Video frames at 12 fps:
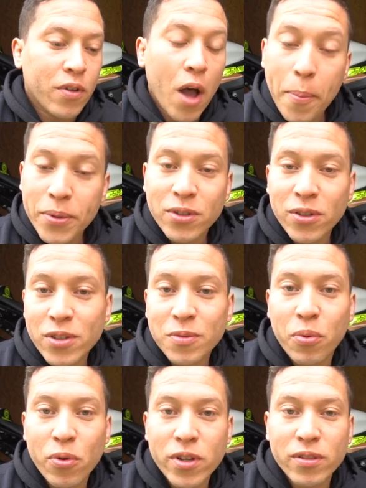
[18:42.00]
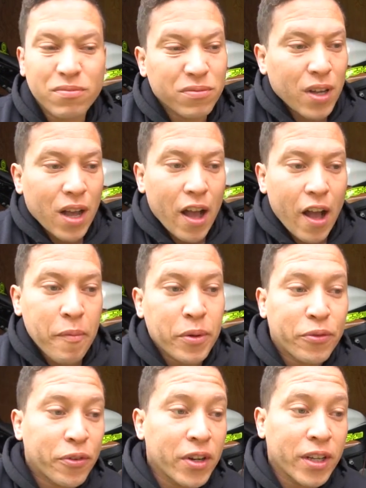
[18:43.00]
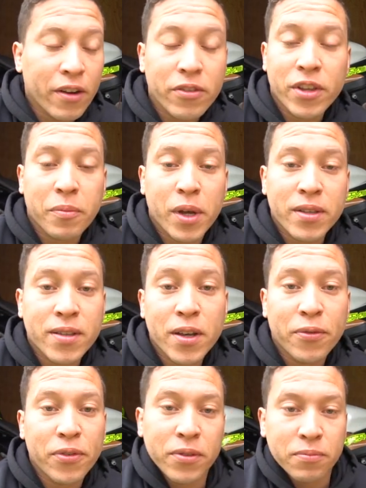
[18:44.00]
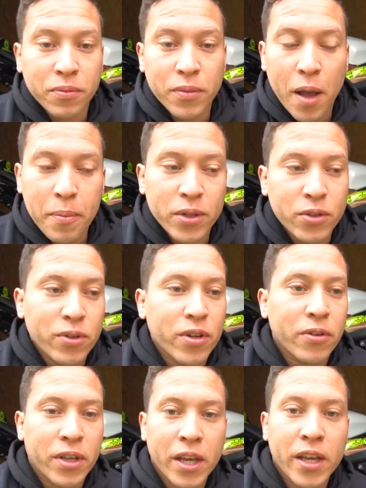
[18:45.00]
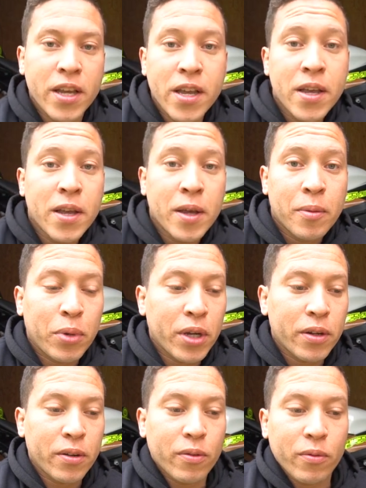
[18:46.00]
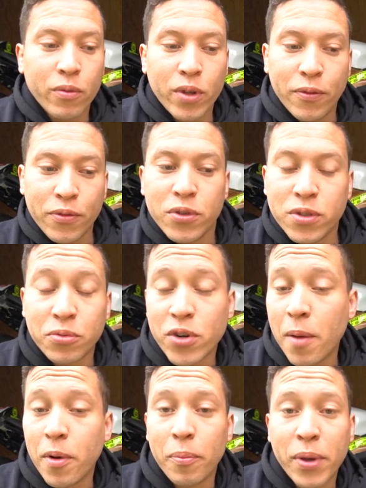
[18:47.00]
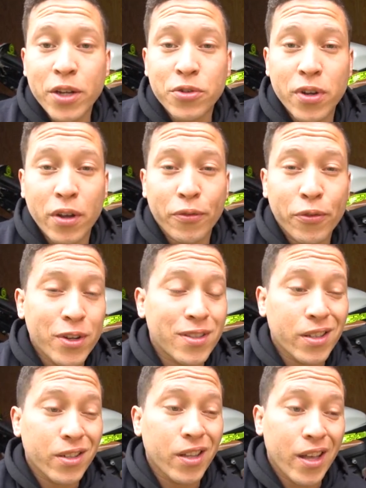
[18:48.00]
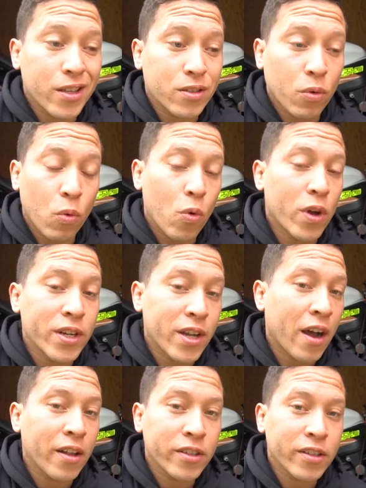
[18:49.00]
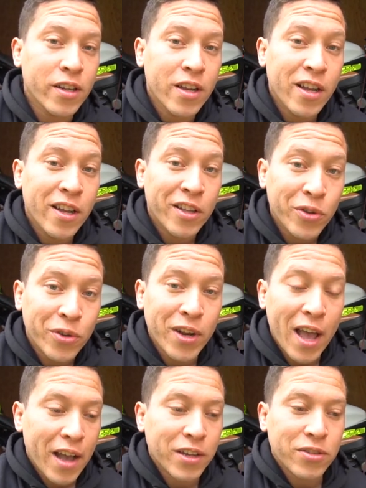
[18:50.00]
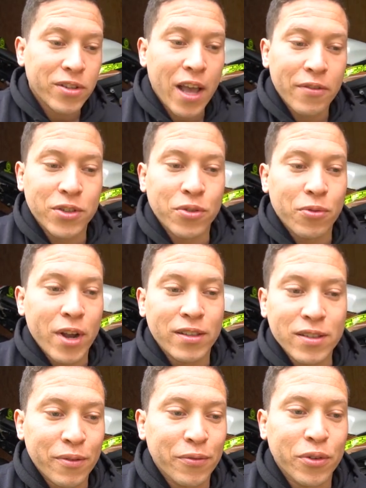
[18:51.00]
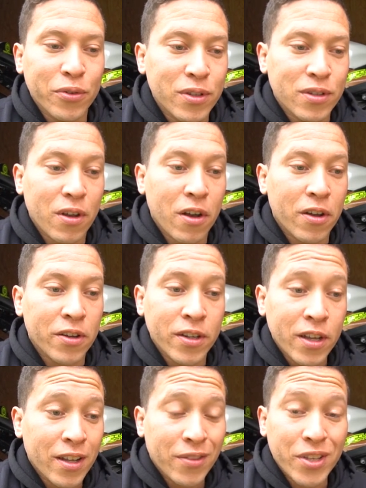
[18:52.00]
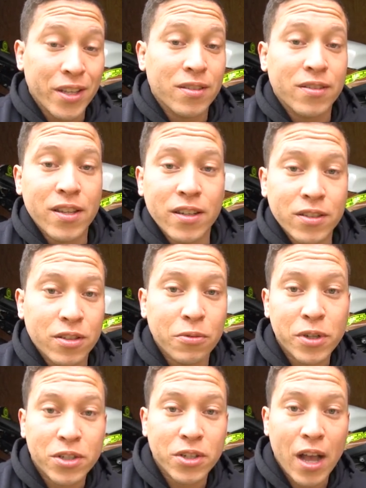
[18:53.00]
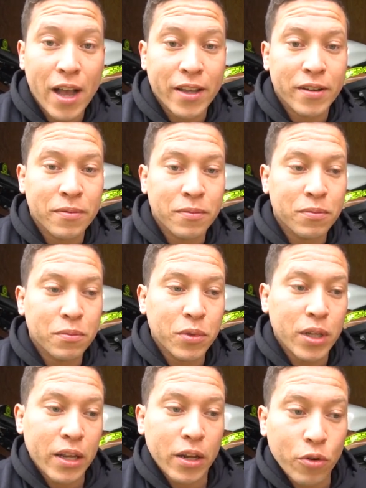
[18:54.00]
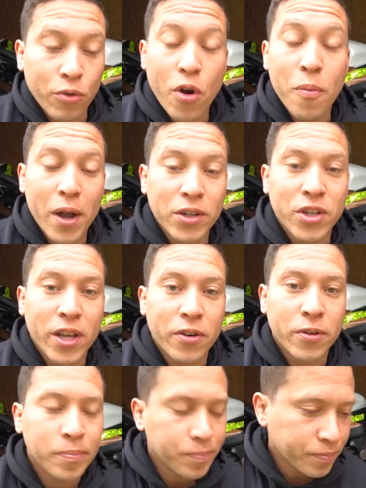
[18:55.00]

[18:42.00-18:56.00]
Up until this point, I've been funding everything myself, and I've been doing okay. But if you subscribe on Patreon for as little as $1, you can actually have a direct influence on the extent to which I can grow my channel.